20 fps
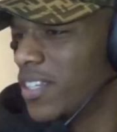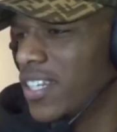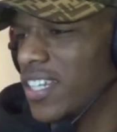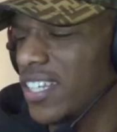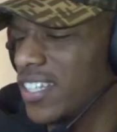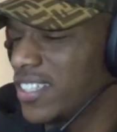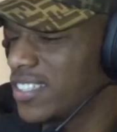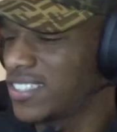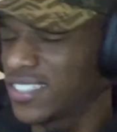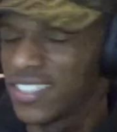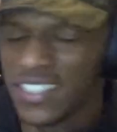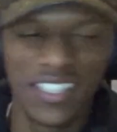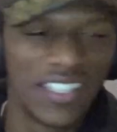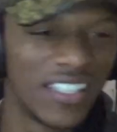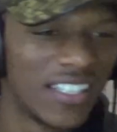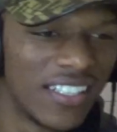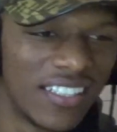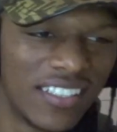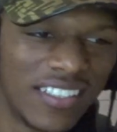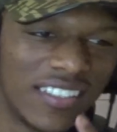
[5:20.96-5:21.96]
You made that same
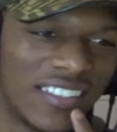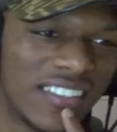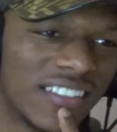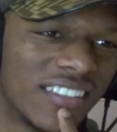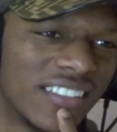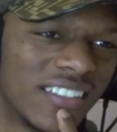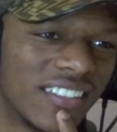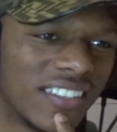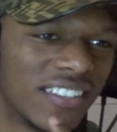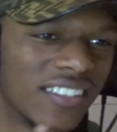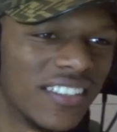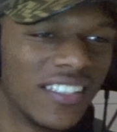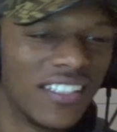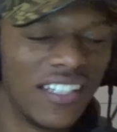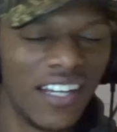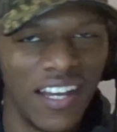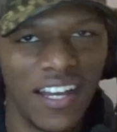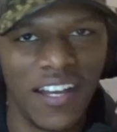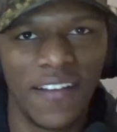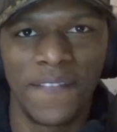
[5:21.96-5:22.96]
mistake and died.
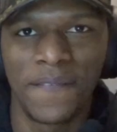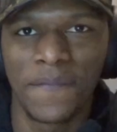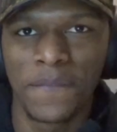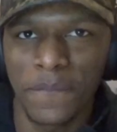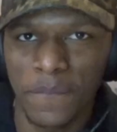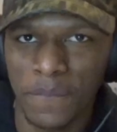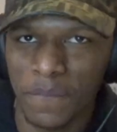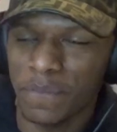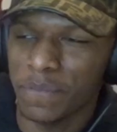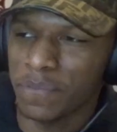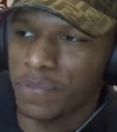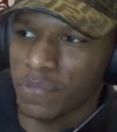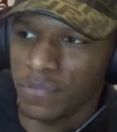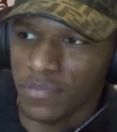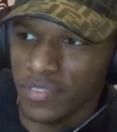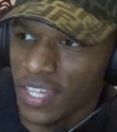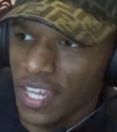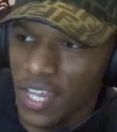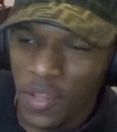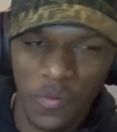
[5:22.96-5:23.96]
Huh. Five watchers,
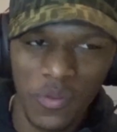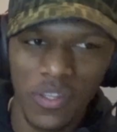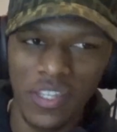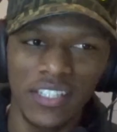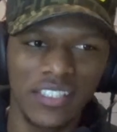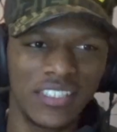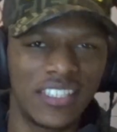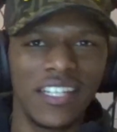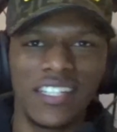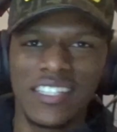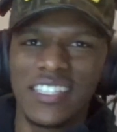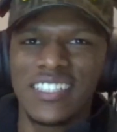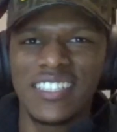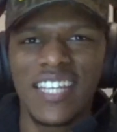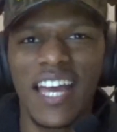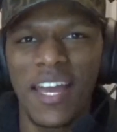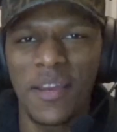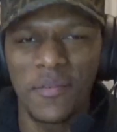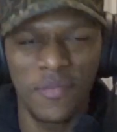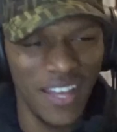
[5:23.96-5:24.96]
and none of them say T the time.
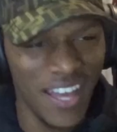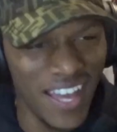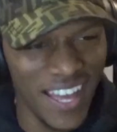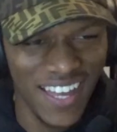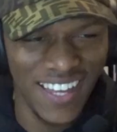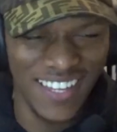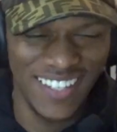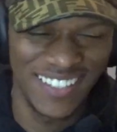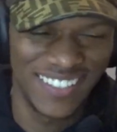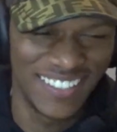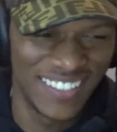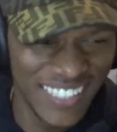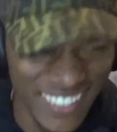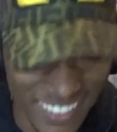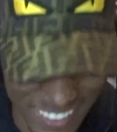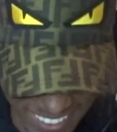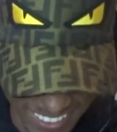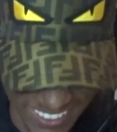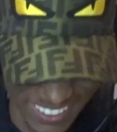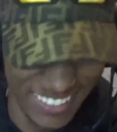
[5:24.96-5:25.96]
time. Ah. What they
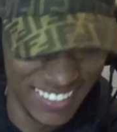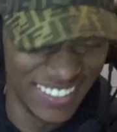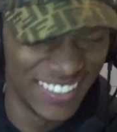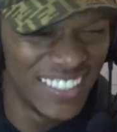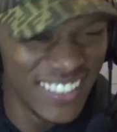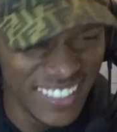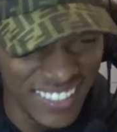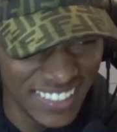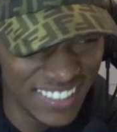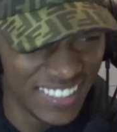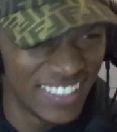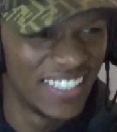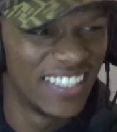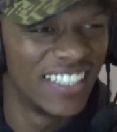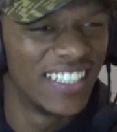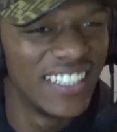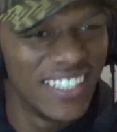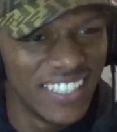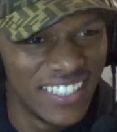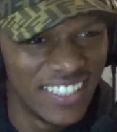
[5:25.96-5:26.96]
do, but none of them
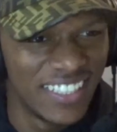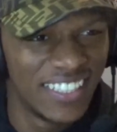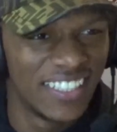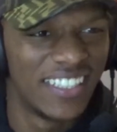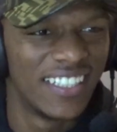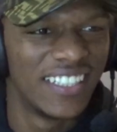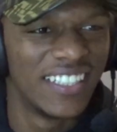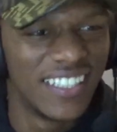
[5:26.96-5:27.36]
say it right.